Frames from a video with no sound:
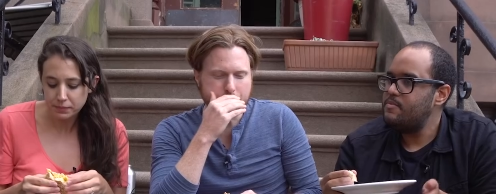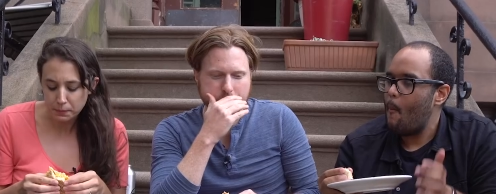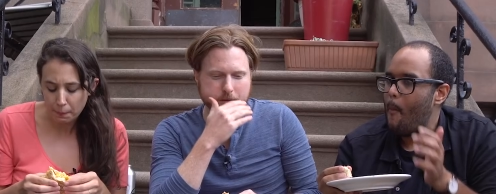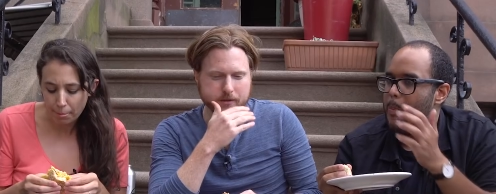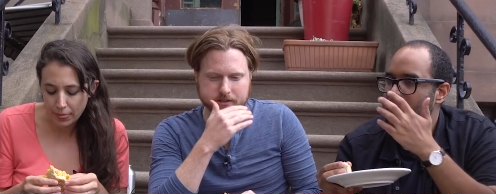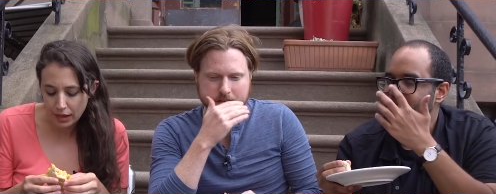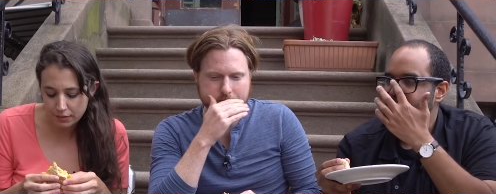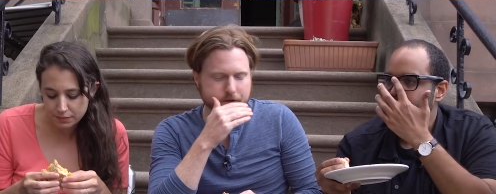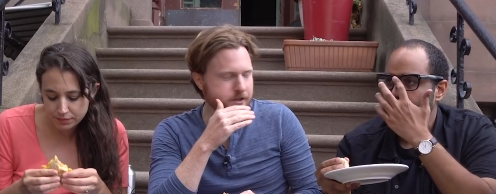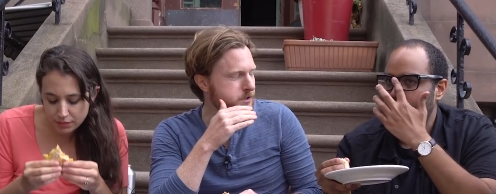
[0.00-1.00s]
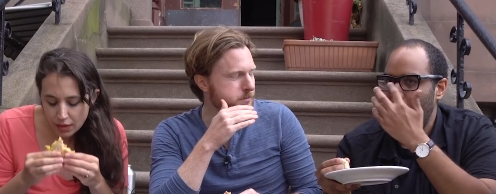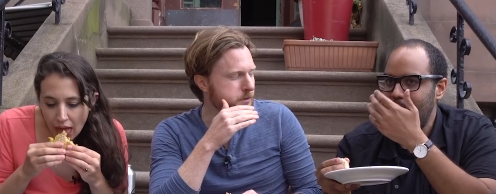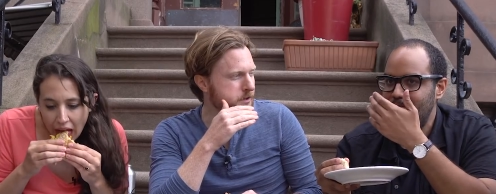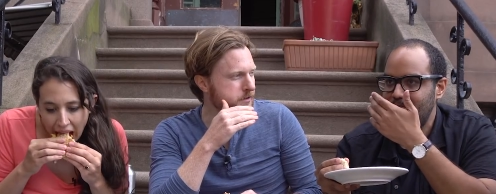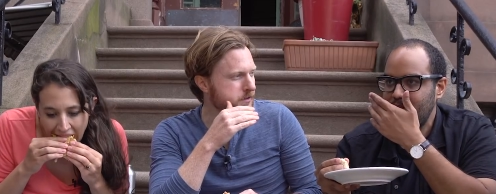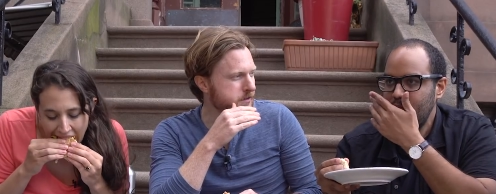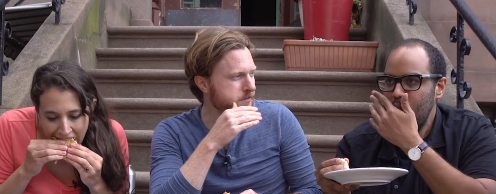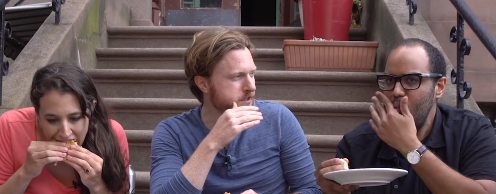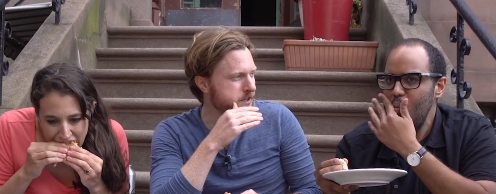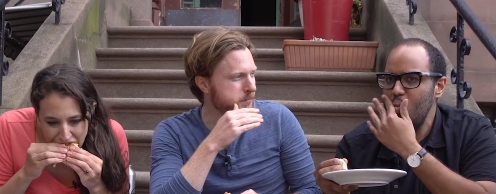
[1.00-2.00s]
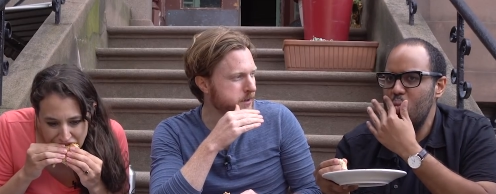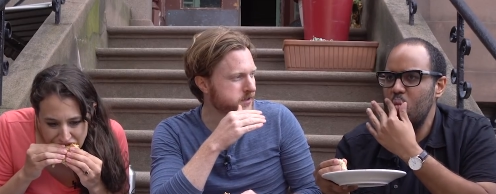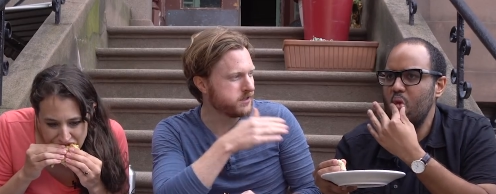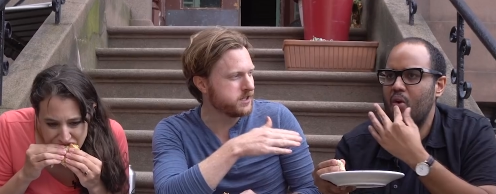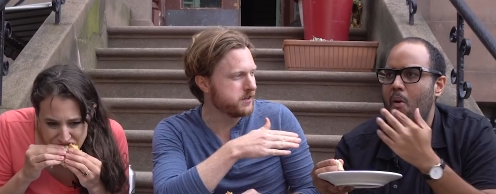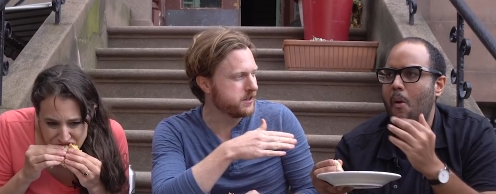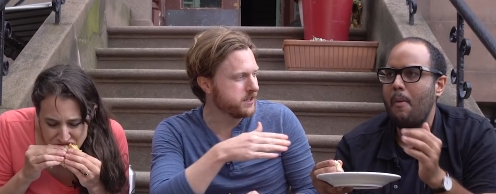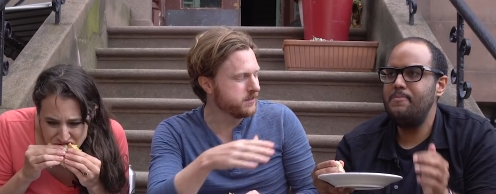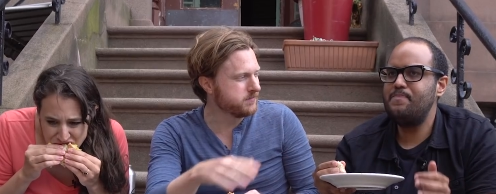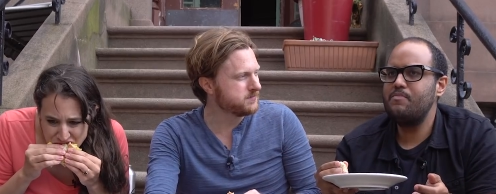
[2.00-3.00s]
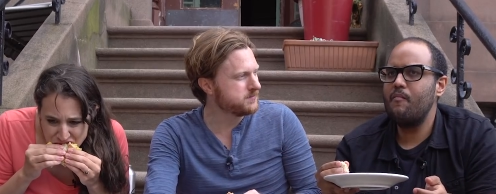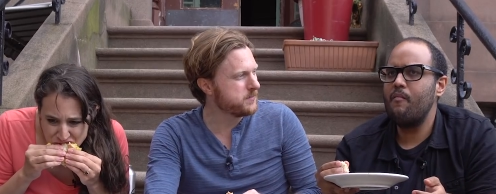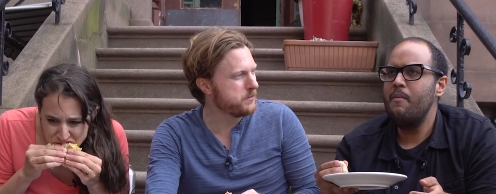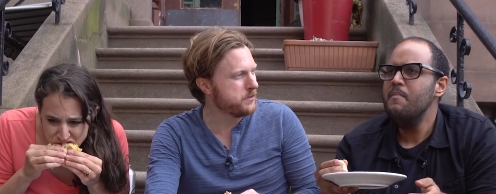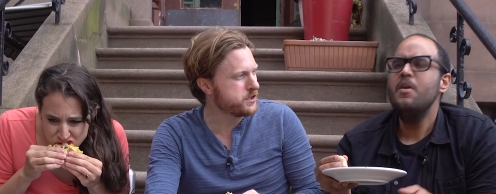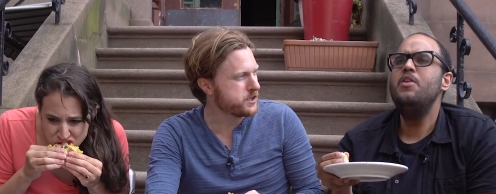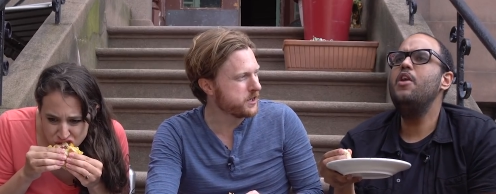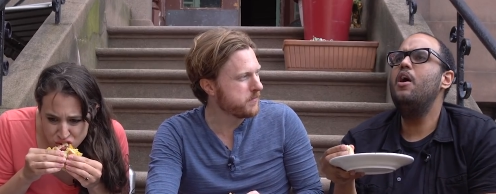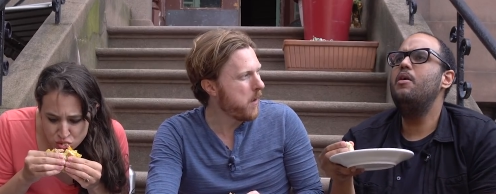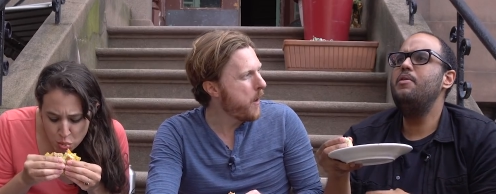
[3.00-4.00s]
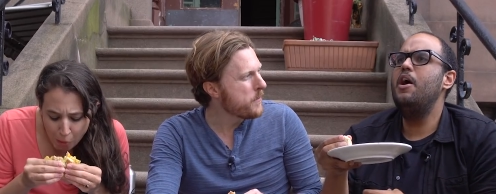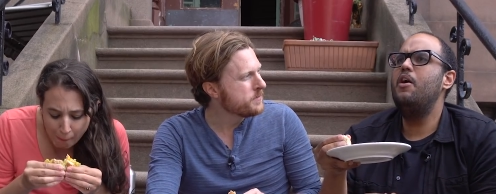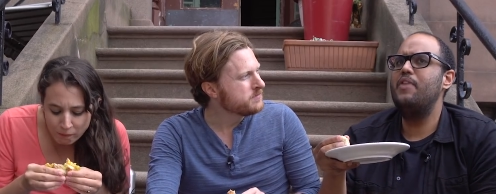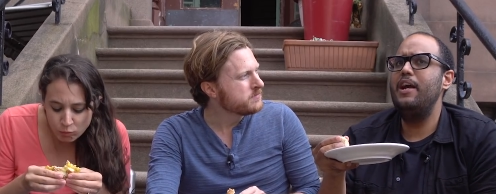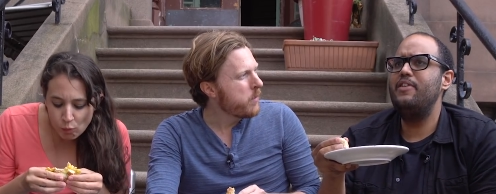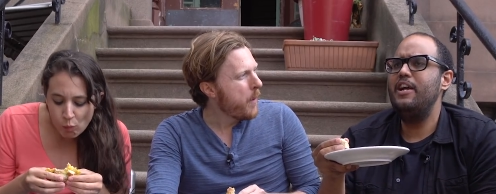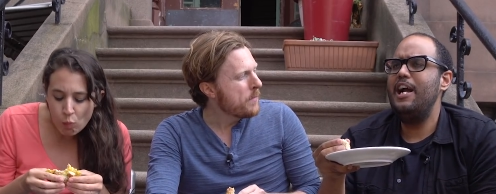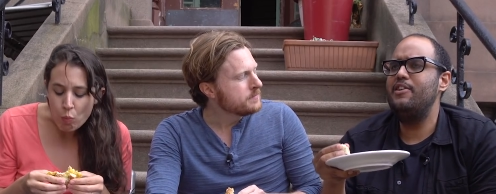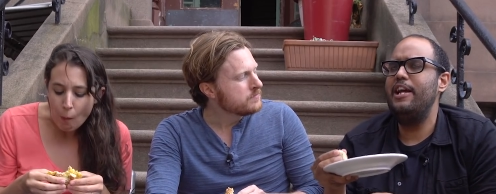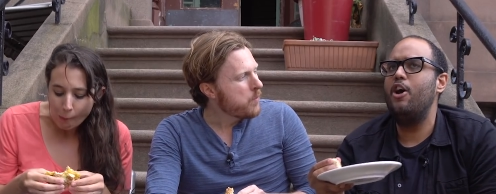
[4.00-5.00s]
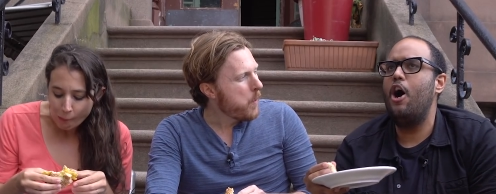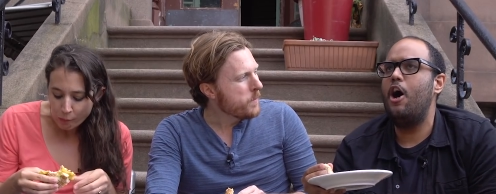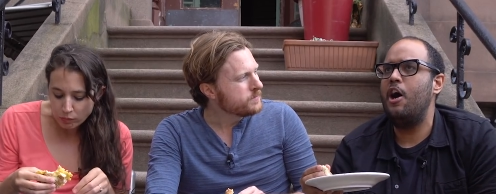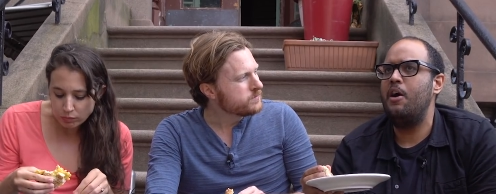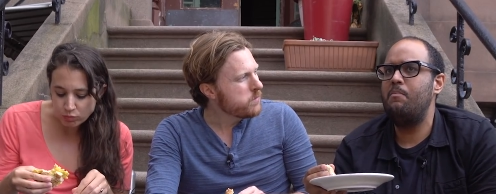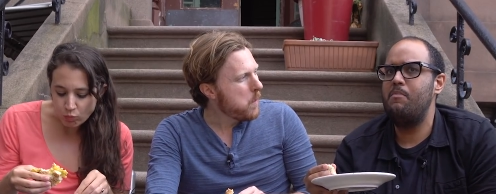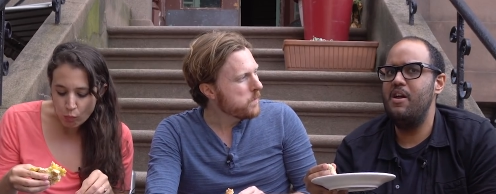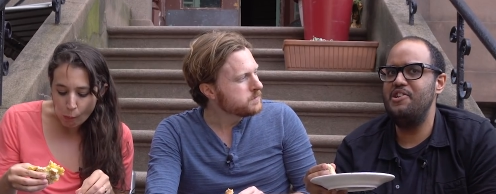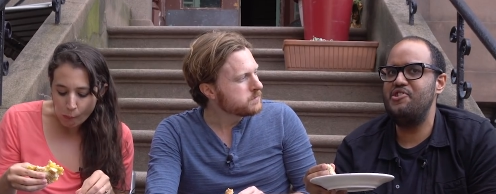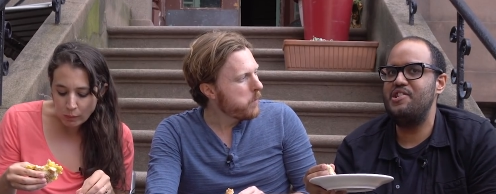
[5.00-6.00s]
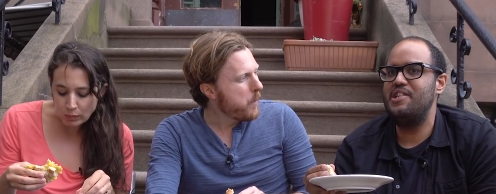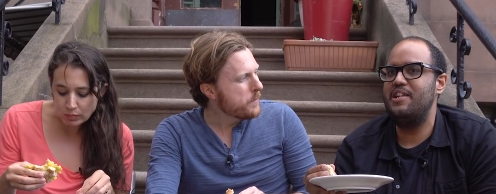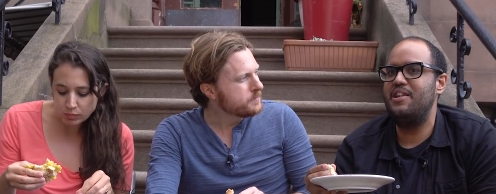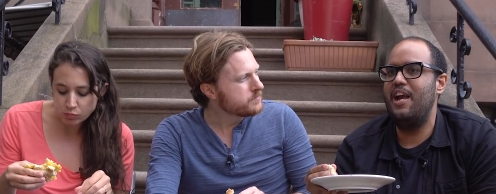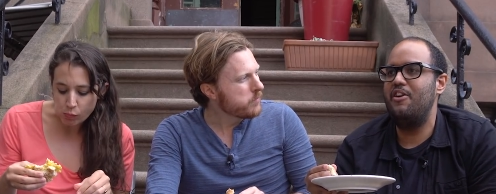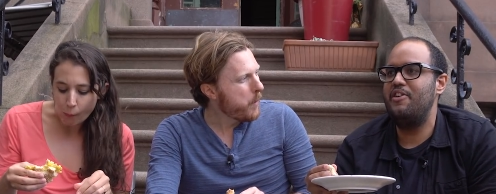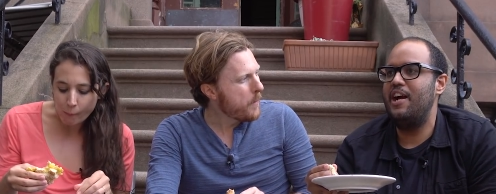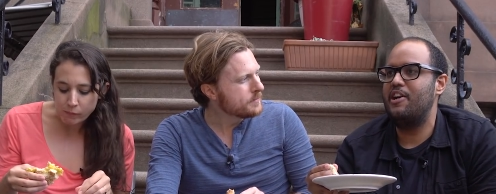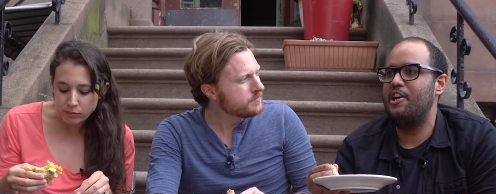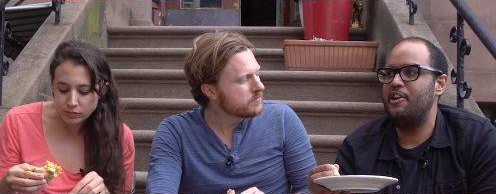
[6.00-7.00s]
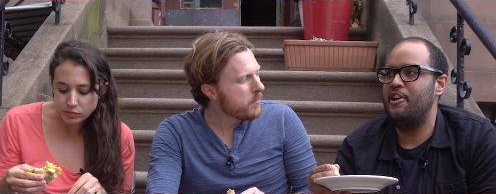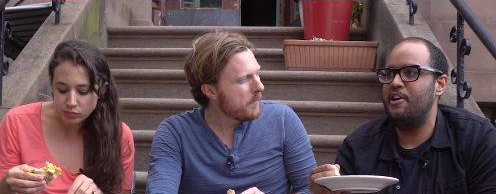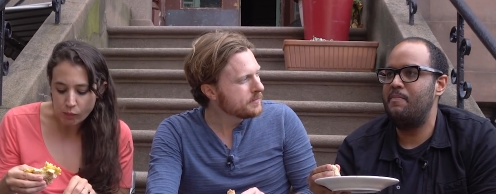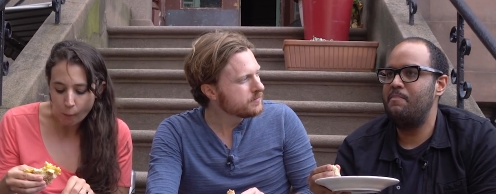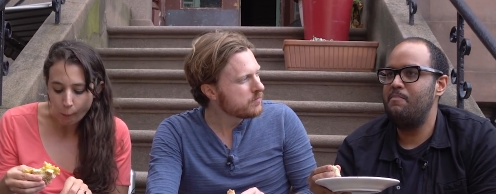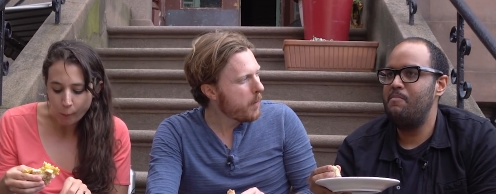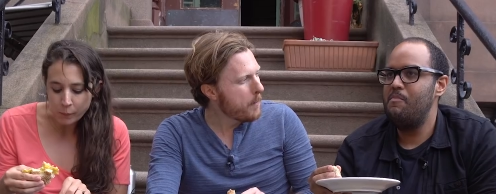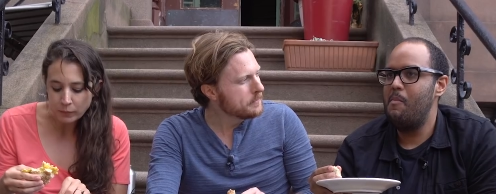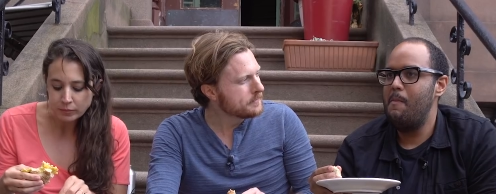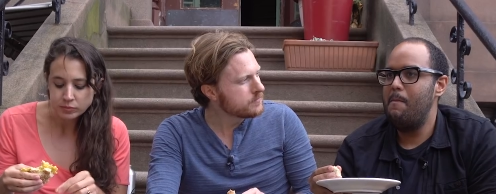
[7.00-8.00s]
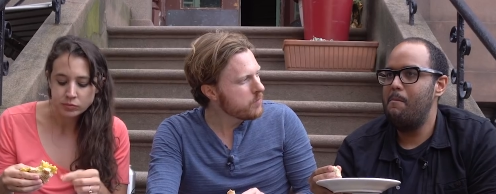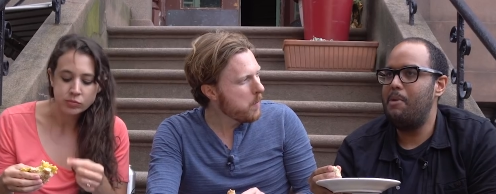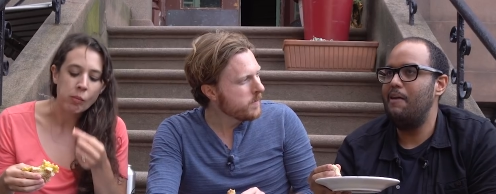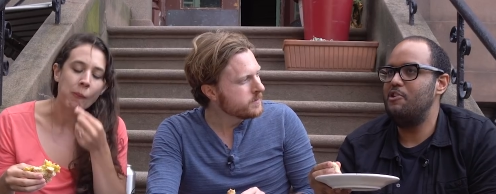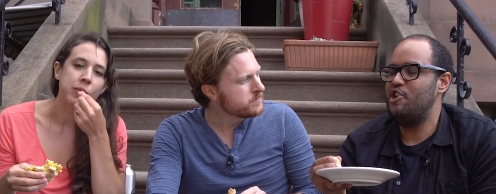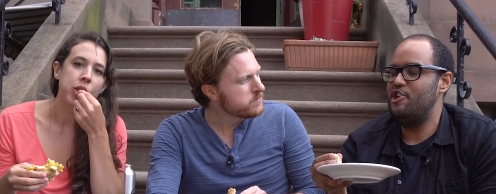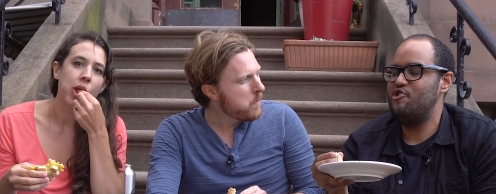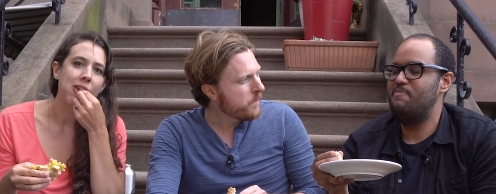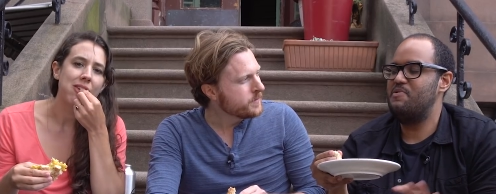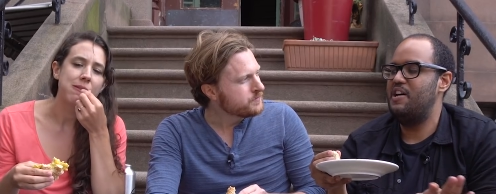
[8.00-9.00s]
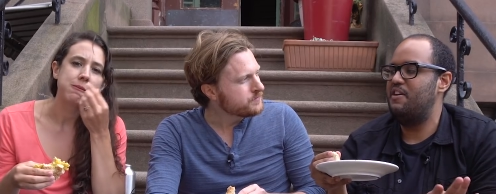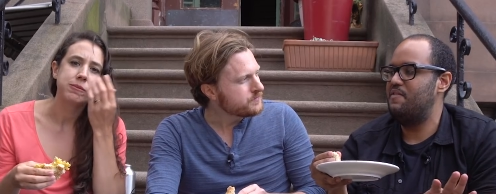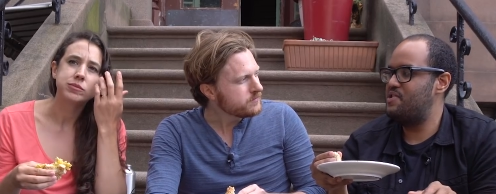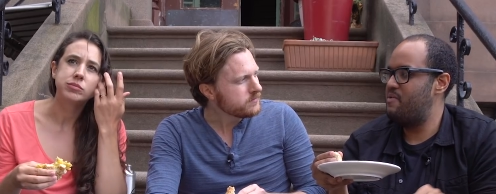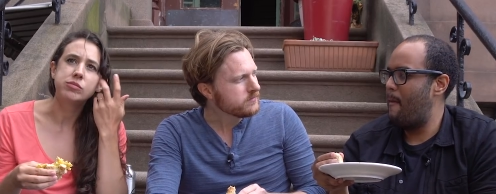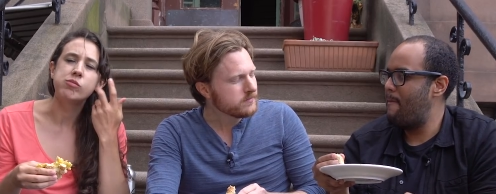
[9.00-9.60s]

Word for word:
Speaker 1: your family's not very supportive of the uh, pescatarian adventure. No,
Speaker 2: no, they, they they are. It's just that they're not gonna probably change themselves.